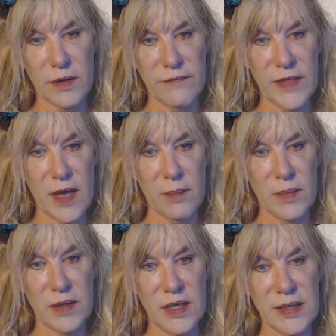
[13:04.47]
all of
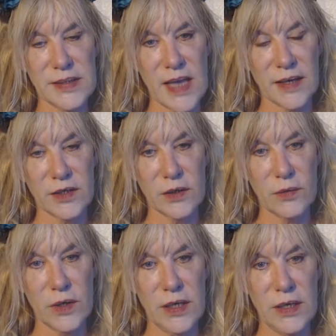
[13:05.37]
them and the exact
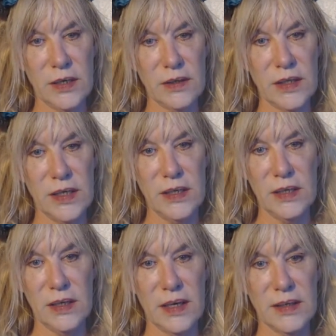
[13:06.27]
degree and
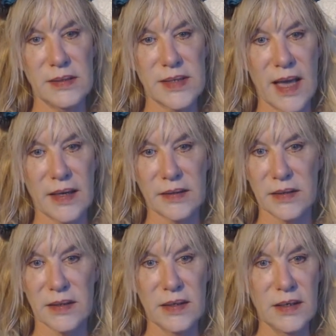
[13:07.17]
the exact